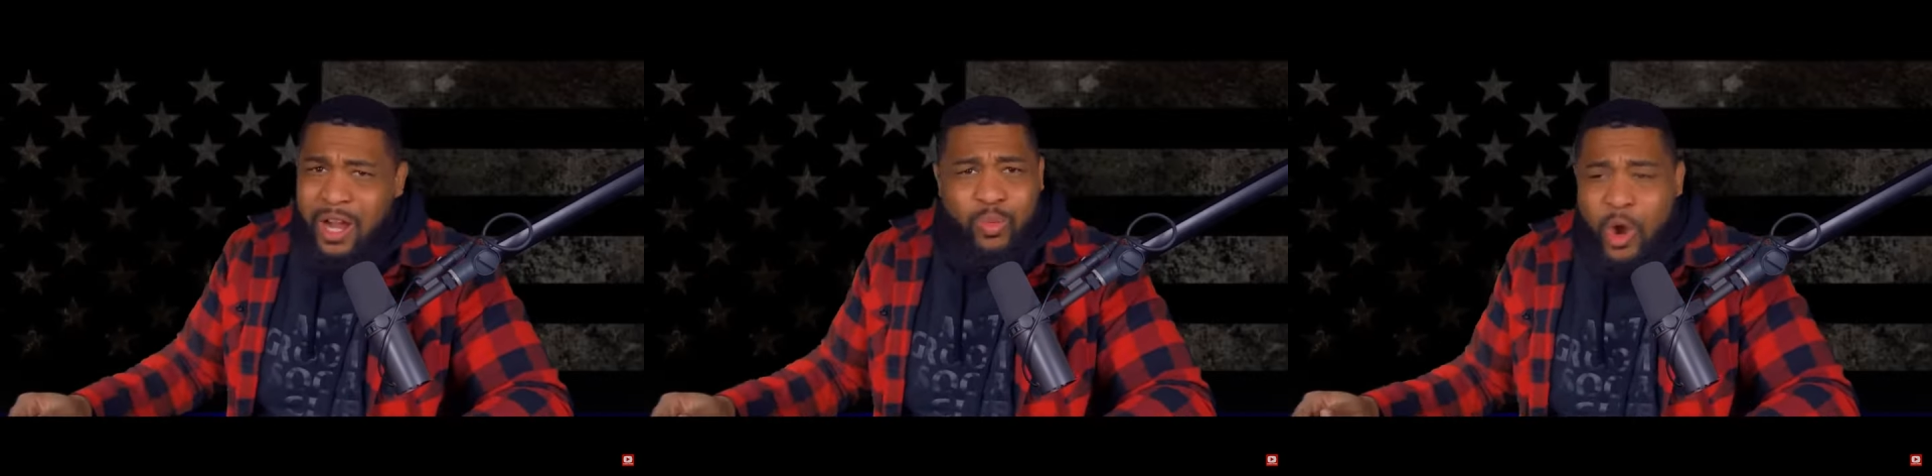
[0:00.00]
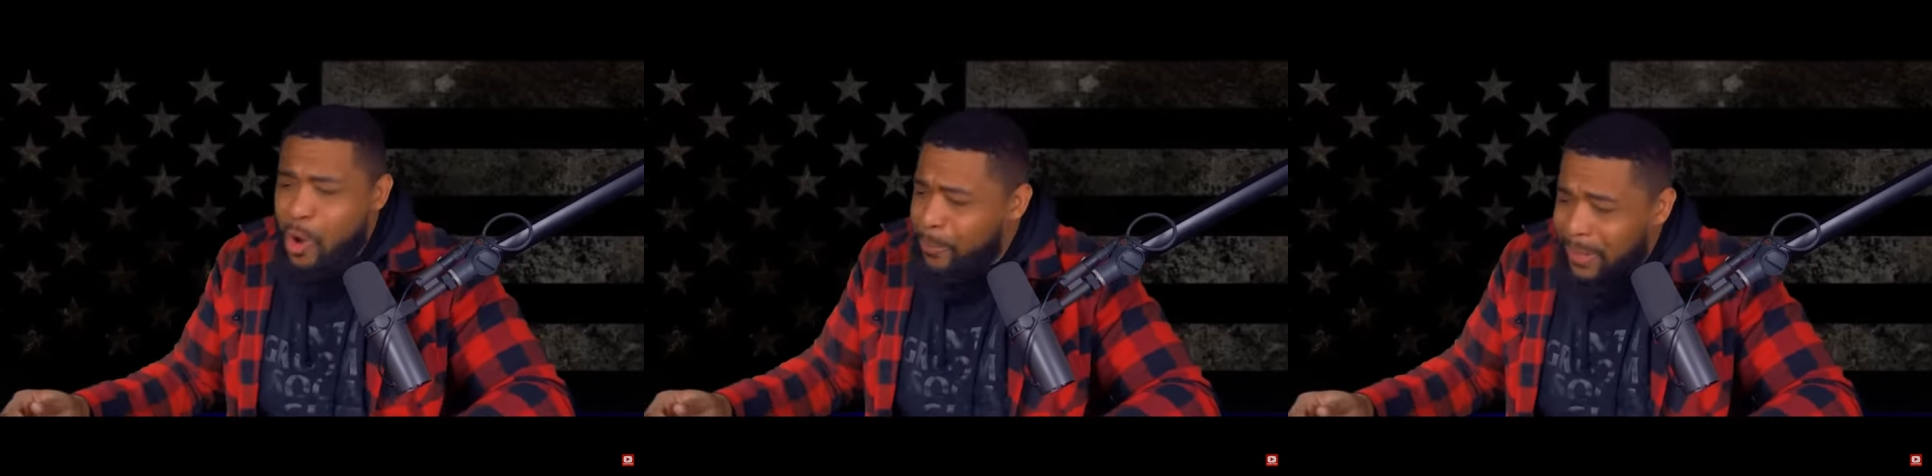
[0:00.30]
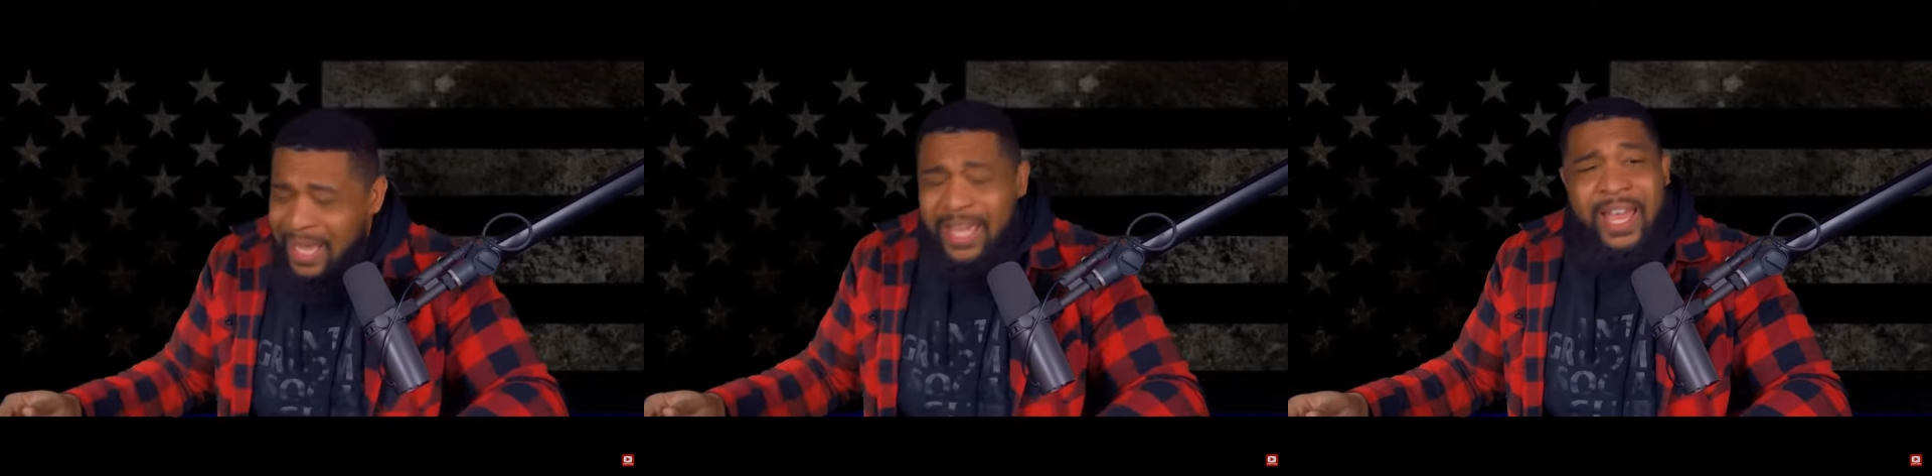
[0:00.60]
Y'all can role
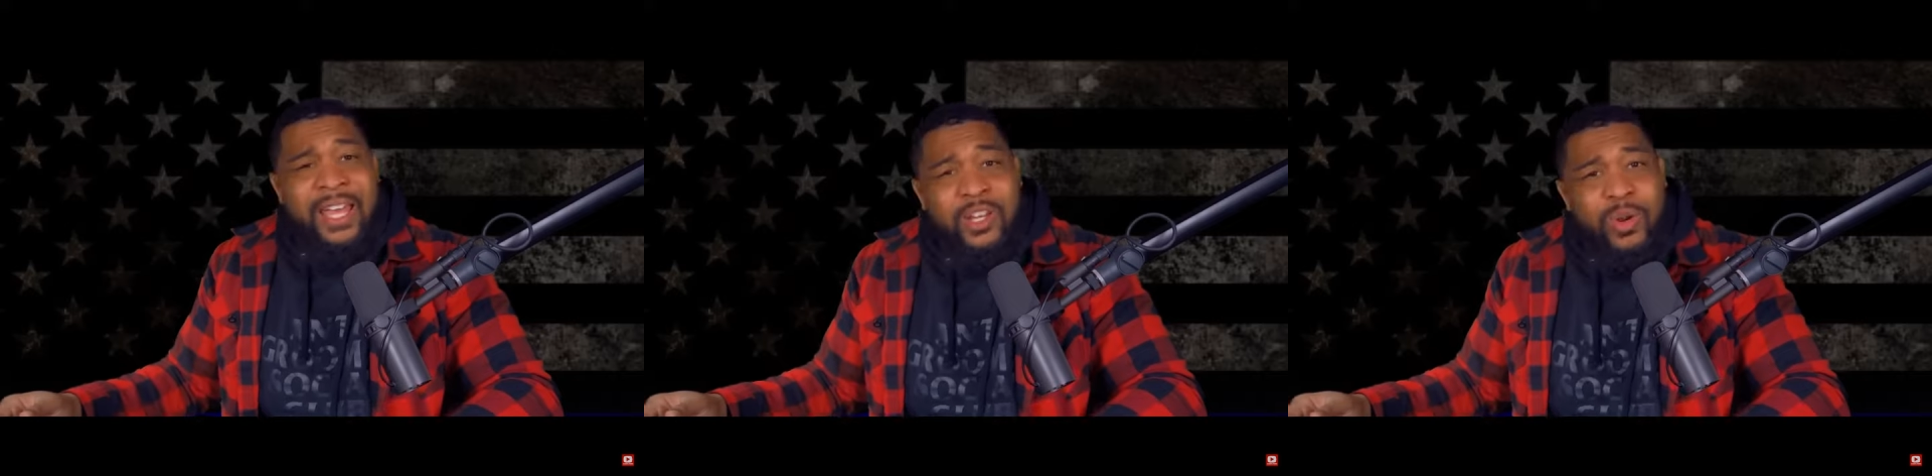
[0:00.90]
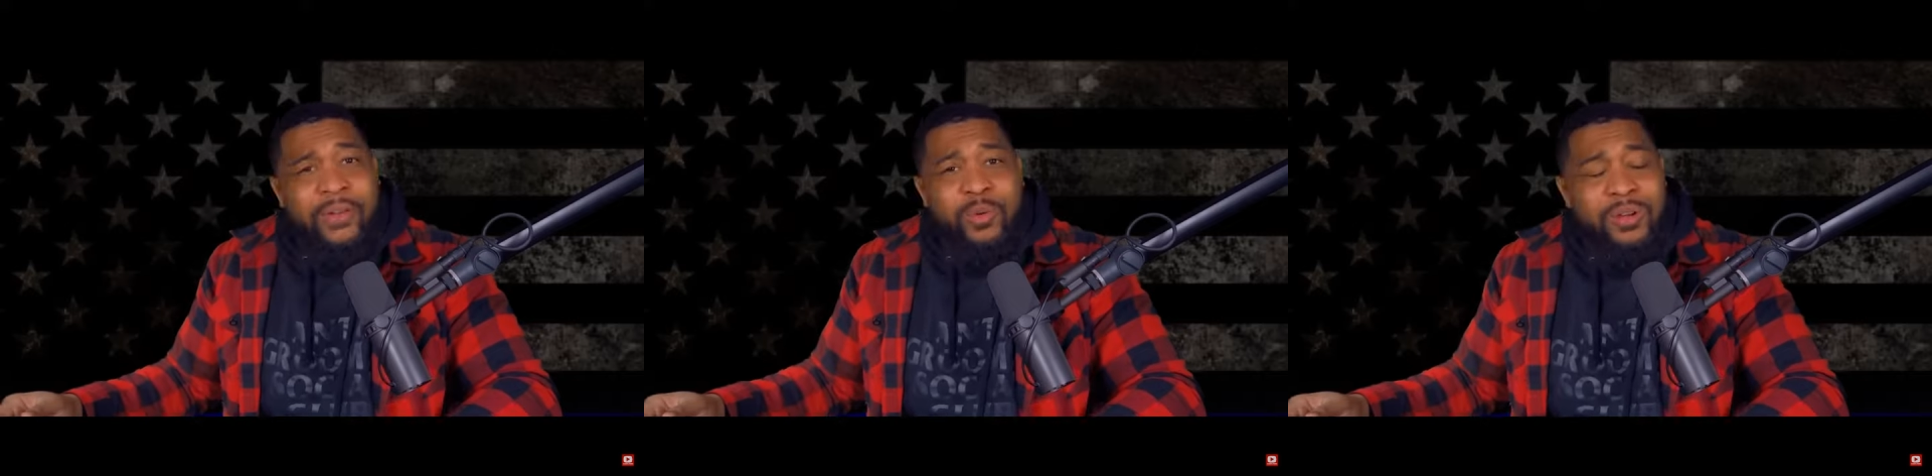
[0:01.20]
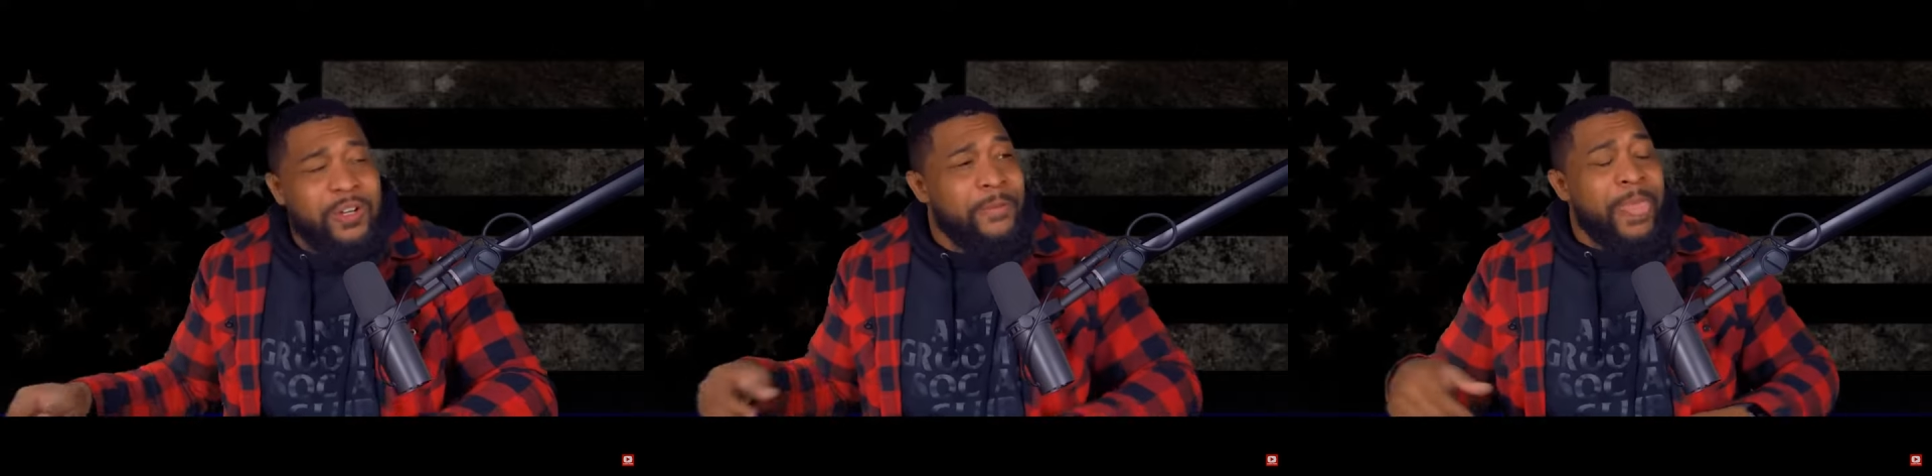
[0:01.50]
play, do whatever you
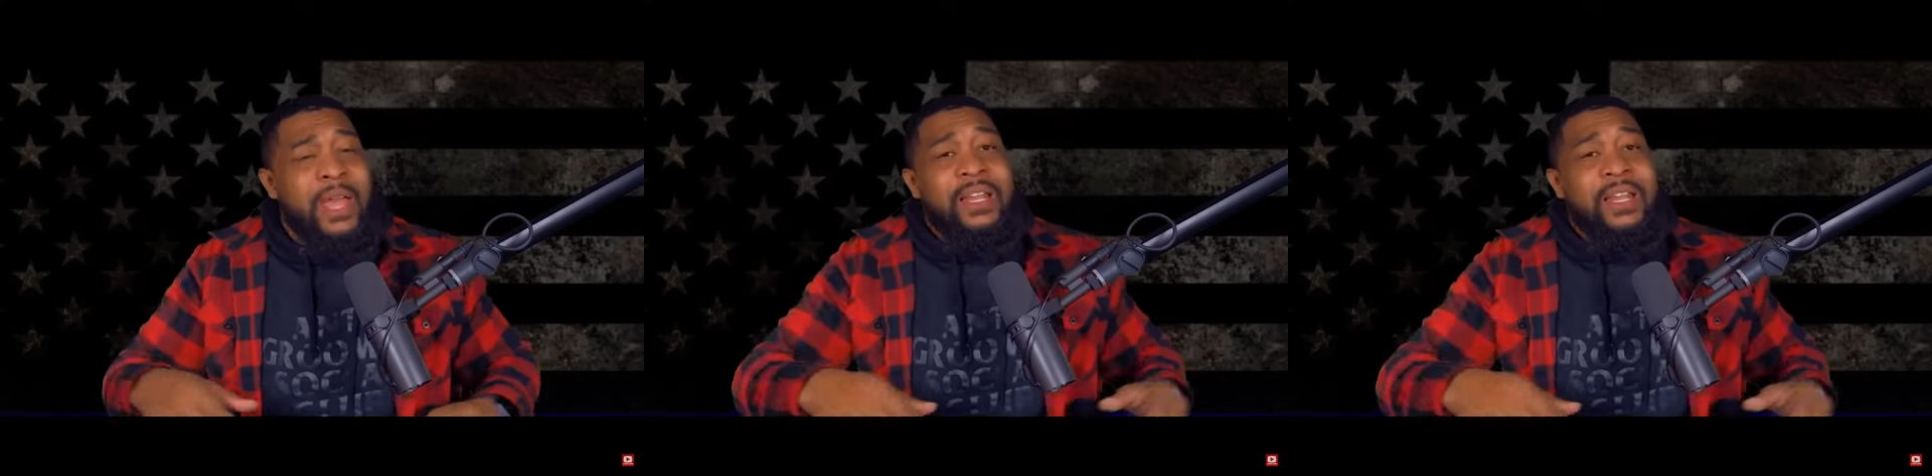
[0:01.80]
want to do.